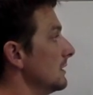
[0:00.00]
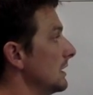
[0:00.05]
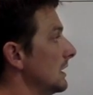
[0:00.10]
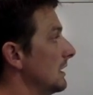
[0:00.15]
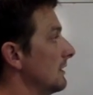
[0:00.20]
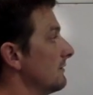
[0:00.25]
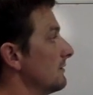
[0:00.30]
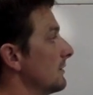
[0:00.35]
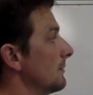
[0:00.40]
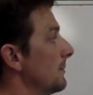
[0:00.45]

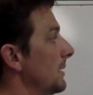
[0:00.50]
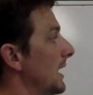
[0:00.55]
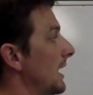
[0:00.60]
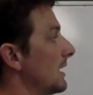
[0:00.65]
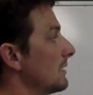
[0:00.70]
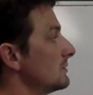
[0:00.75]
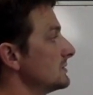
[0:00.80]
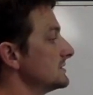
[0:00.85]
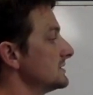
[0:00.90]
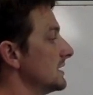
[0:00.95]
If the
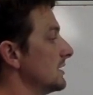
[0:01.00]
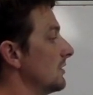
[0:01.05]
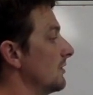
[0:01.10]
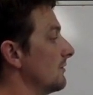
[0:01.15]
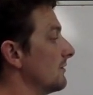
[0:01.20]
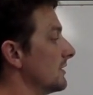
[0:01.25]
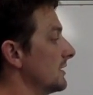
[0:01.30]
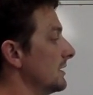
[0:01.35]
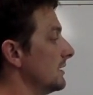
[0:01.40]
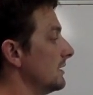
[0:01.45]
back was set
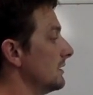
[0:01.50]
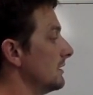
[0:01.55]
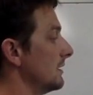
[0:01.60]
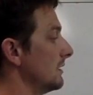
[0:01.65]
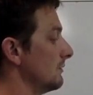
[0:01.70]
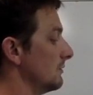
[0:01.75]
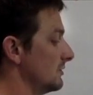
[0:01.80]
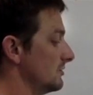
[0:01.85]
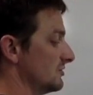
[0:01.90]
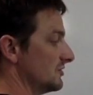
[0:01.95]
over here,
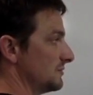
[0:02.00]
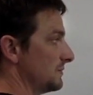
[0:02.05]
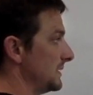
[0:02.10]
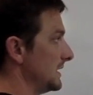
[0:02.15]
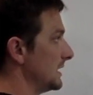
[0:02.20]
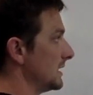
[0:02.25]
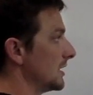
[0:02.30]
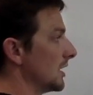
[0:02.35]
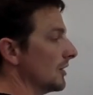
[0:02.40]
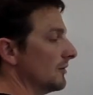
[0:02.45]
it would just
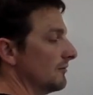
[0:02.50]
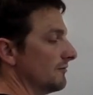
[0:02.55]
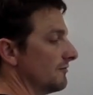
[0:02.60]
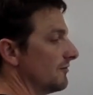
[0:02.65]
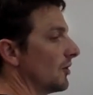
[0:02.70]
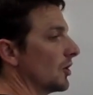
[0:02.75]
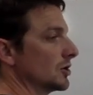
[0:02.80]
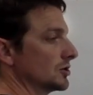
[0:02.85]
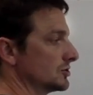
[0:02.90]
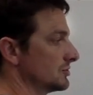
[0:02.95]
be gun
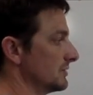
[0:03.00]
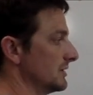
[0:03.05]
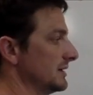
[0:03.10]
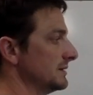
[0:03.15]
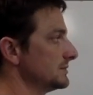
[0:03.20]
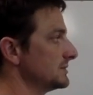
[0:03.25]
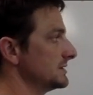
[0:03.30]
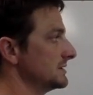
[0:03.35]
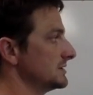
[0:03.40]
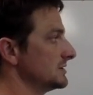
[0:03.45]
far
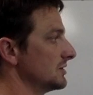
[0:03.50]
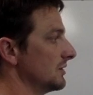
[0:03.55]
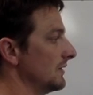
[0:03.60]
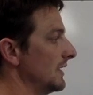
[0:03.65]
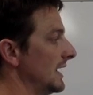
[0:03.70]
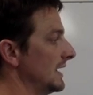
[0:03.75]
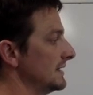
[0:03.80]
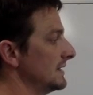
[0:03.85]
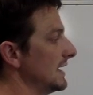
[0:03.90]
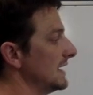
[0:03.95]
trips. And so
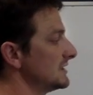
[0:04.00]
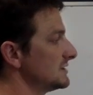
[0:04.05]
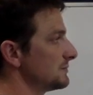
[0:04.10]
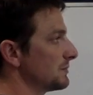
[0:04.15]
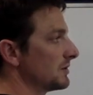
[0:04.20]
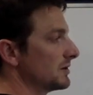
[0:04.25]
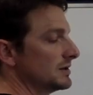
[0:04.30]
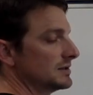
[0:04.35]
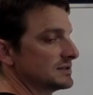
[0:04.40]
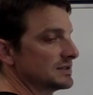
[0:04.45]
that's
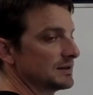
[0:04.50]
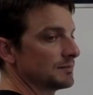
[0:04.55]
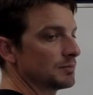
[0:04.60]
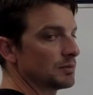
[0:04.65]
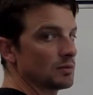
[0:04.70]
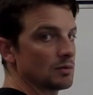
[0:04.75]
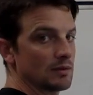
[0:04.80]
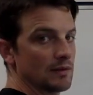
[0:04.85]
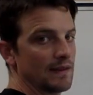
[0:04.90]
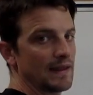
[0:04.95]
pretty
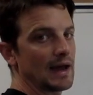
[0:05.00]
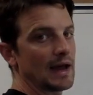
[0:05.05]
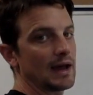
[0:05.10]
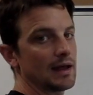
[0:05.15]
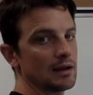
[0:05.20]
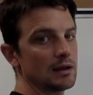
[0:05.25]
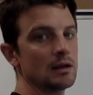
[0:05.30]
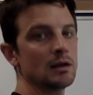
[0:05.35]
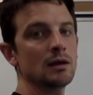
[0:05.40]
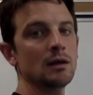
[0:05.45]
simple, and
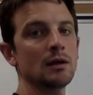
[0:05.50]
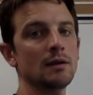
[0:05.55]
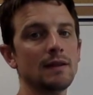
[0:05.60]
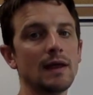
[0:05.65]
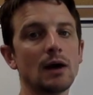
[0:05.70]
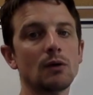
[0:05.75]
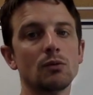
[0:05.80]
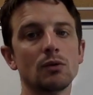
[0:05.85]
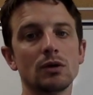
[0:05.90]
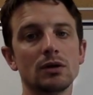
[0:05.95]

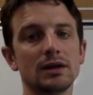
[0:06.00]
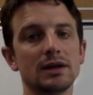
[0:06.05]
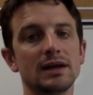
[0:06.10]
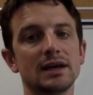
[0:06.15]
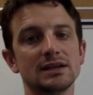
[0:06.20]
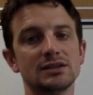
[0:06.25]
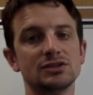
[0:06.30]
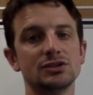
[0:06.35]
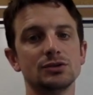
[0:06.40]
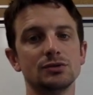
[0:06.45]
that really
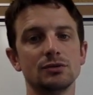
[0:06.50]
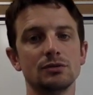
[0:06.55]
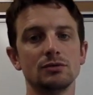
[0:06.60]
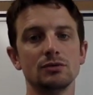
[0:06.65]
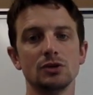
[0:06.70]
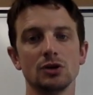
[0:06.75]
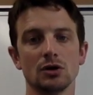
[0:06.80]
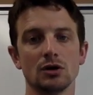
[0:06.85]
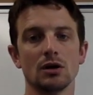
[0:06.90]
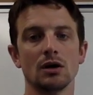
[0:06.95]
gets you
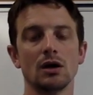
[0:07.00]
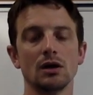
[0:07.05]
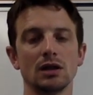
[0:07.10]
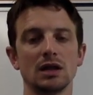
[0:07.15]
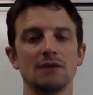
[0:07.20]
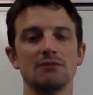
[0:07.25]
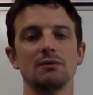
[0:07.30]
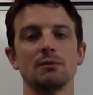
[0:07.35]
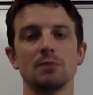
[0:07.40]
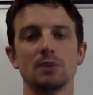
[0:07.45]
your
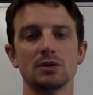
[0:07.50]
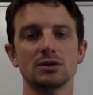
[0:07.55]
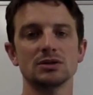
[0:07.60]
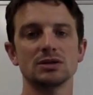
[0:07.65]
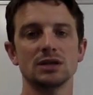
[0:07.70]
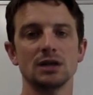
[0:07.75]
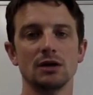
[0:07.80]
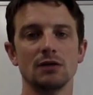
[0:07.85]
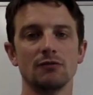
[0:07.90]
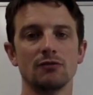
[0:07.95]
11
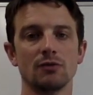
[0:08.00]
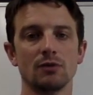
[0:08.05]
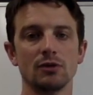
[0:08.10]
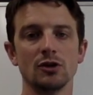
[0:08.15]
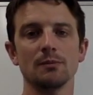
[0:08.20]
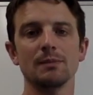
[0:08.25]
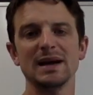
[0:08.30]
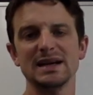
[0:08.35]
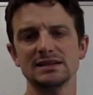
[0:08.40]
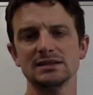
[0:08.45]
personnel for your
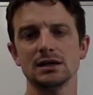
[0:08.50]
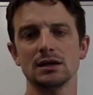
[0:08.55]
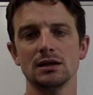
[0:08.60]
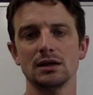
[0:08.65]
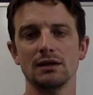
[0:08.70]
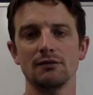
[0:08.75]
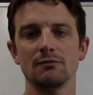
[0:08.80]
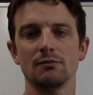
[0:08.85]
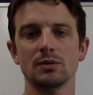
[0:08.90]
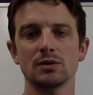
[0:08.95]
basic
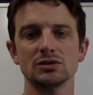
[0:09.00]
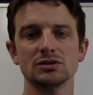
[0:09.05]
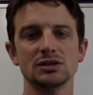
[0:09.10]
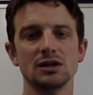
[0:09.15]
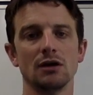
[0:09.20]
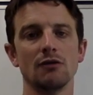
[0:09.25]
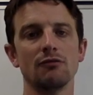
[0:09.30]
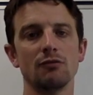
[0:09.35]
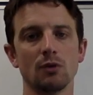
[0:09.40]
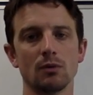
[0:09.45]
11
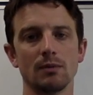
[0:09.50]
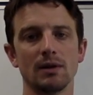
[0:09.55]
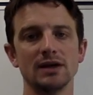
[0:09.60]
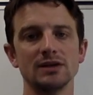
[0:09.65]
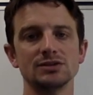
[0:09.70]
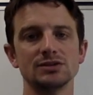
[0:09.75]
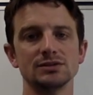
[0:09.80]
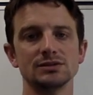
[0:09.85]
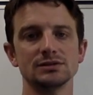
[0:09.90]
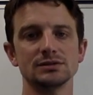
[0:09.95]
personnel
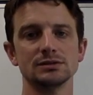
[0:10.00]
formations.